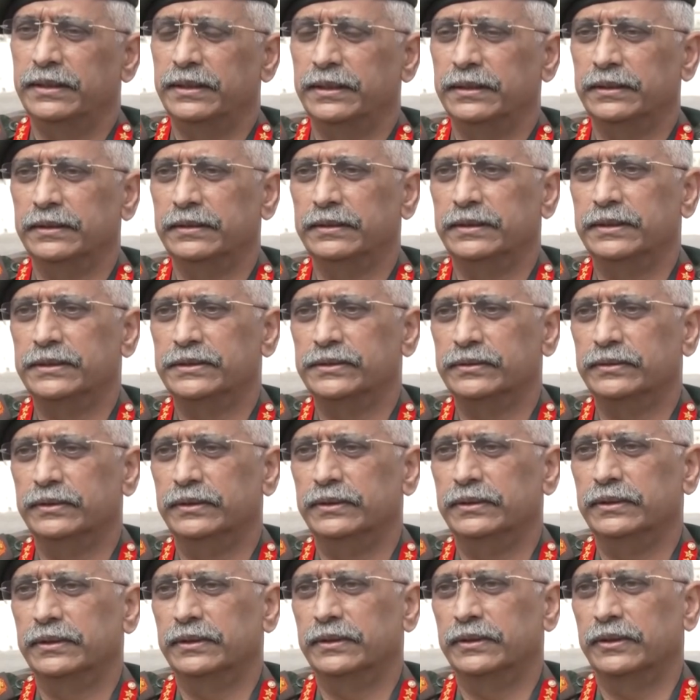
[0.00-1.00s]
and they
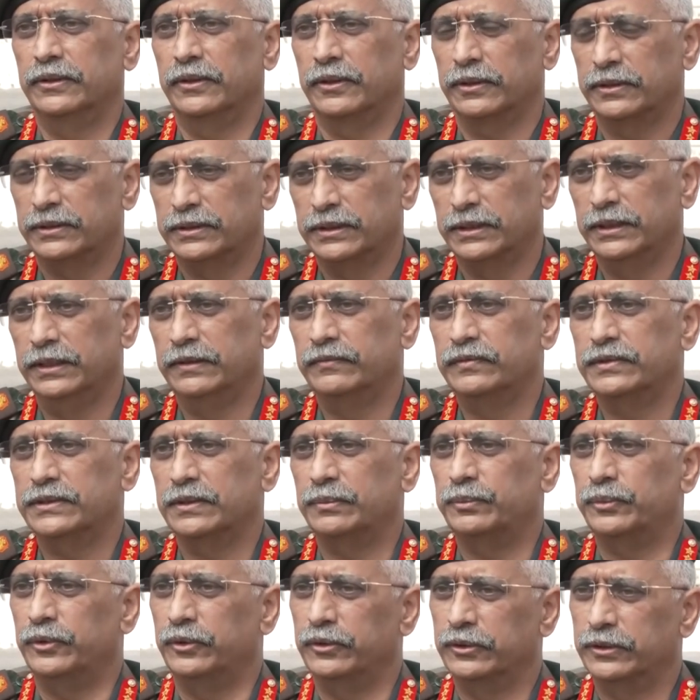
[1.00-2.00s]
should not give
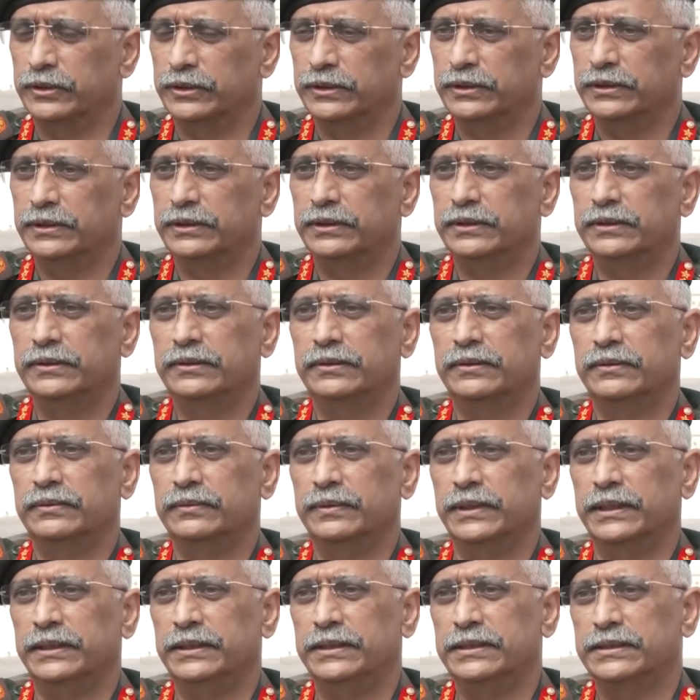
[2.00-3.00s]
support
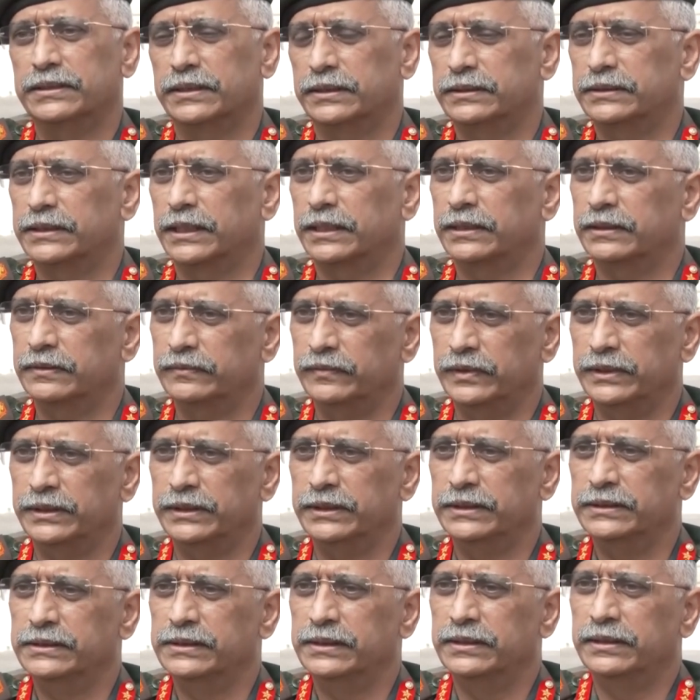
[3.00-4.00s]
to any such
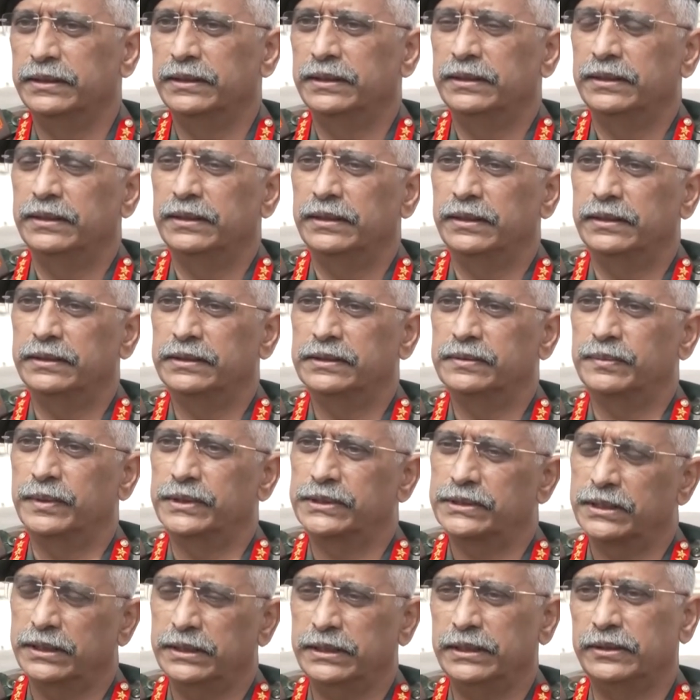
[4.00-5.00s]
activities, and
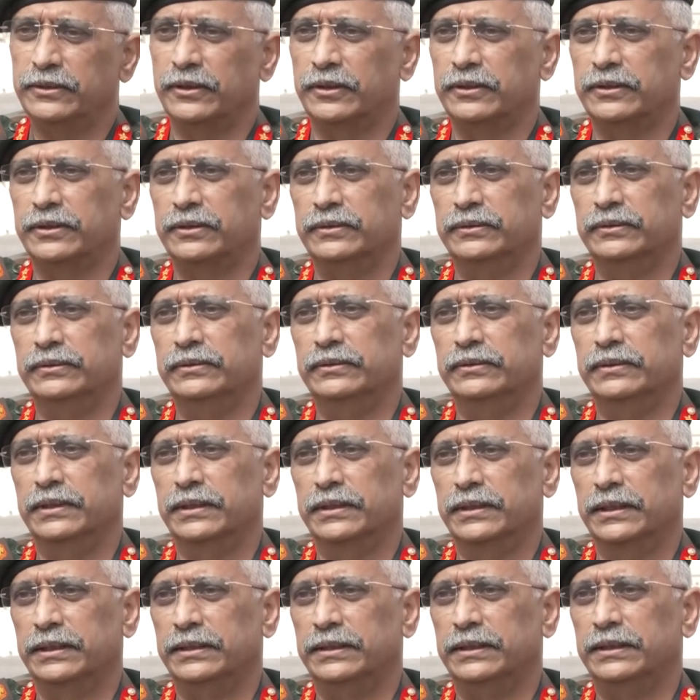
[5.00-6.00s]
especially not to
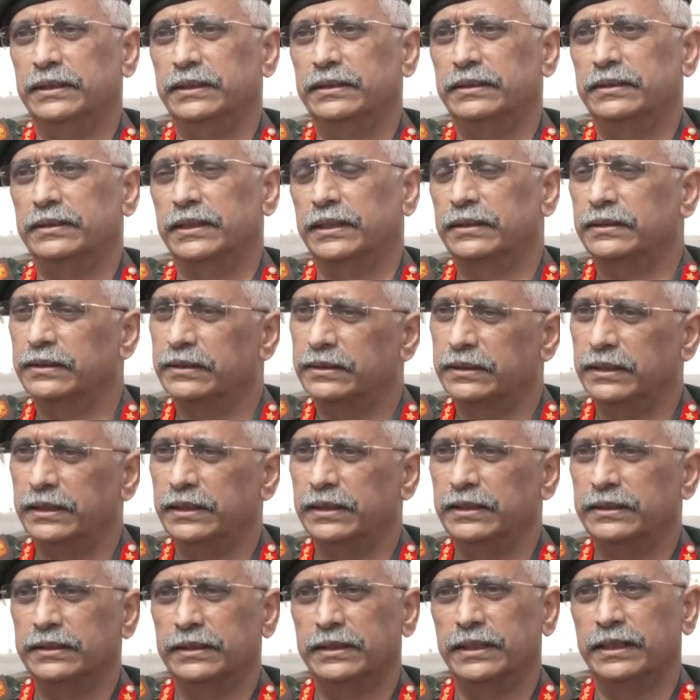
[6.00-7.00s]
any terror
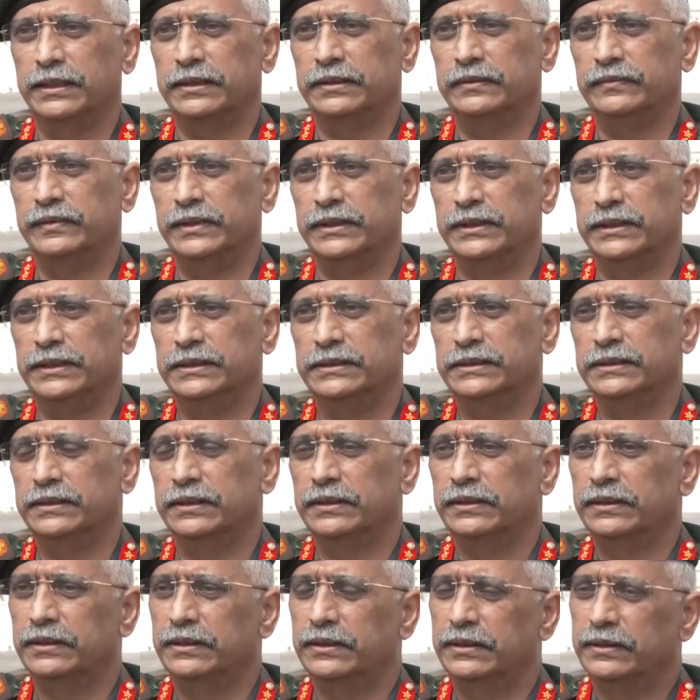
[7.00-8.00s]
related activities,
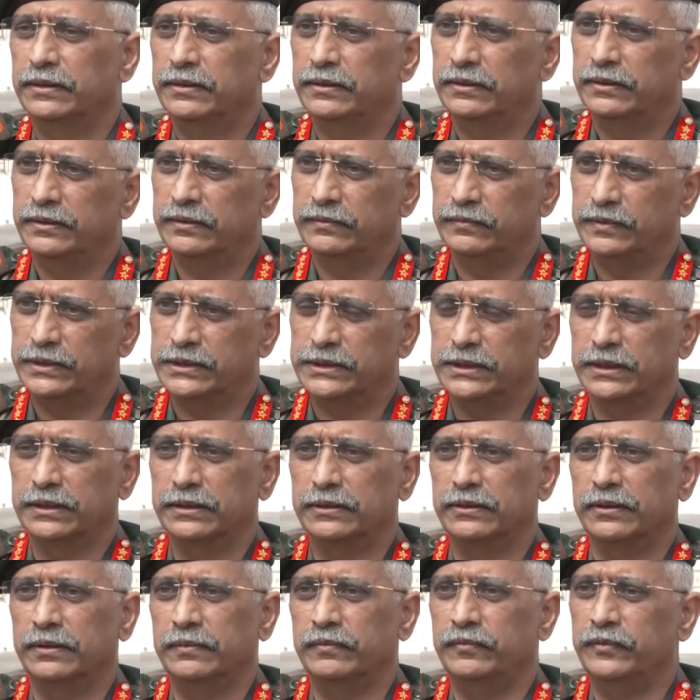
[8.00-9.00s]
which
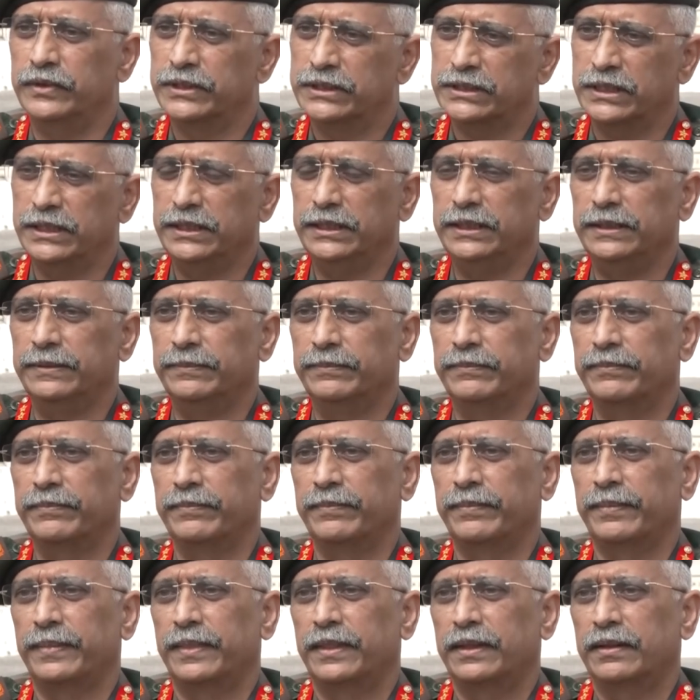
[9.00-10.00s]
are obviously
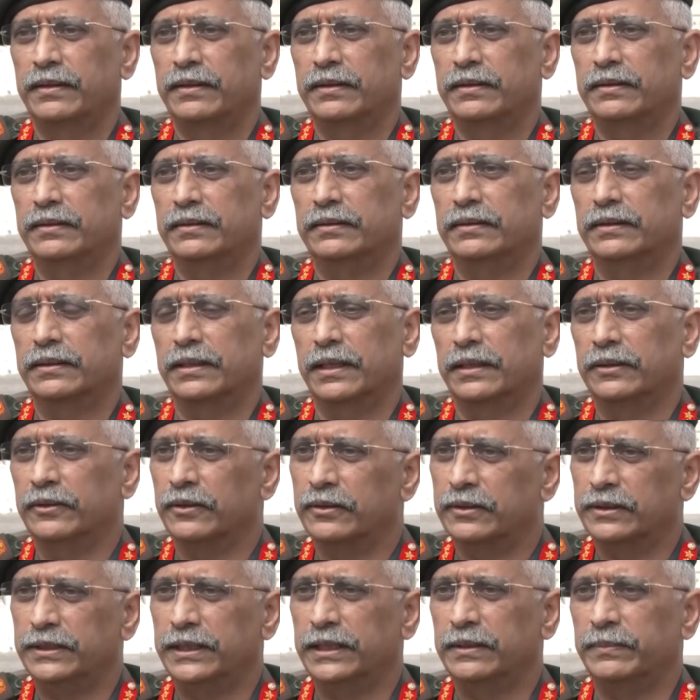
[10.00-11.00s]

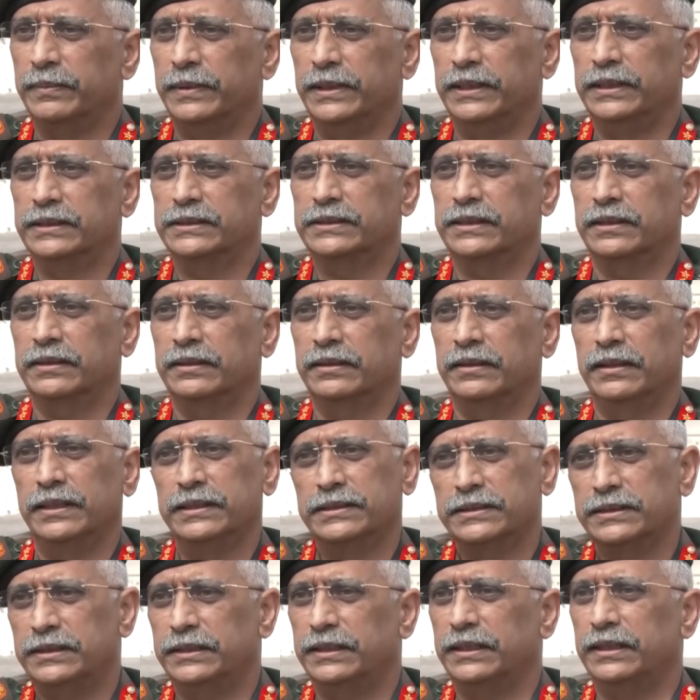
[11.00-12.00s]
cannot take place
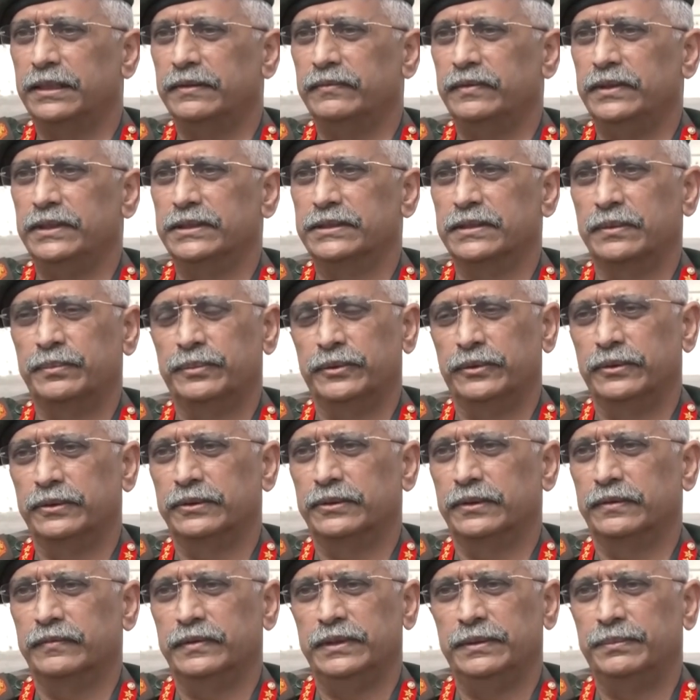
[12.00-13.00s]
unless they have the
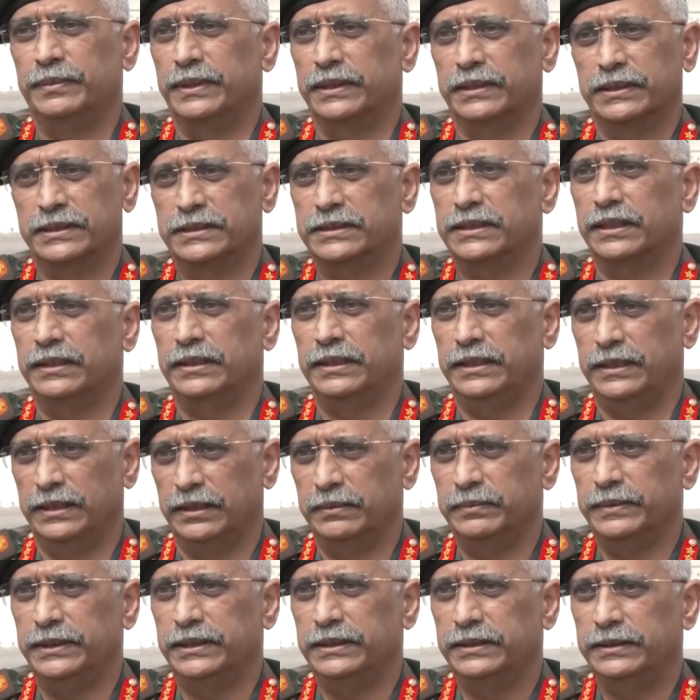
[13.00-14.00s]
support of the Pakistani
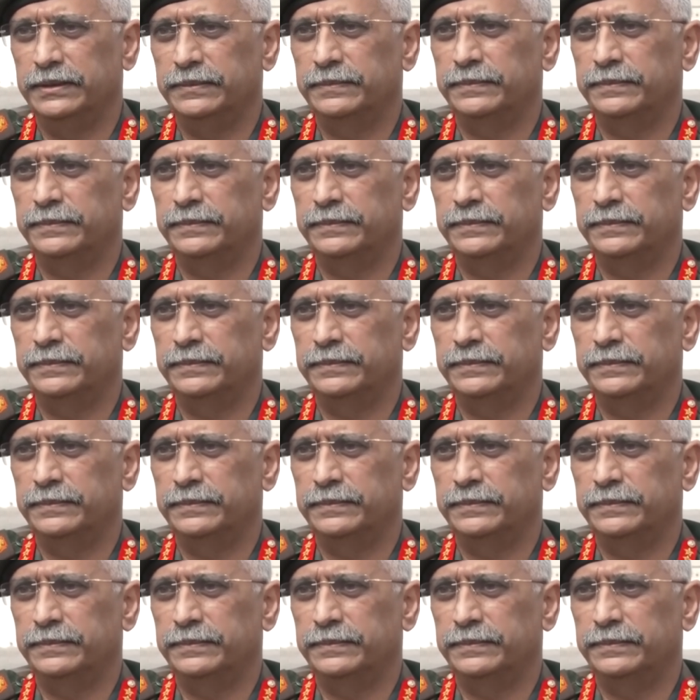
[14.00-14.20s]
army.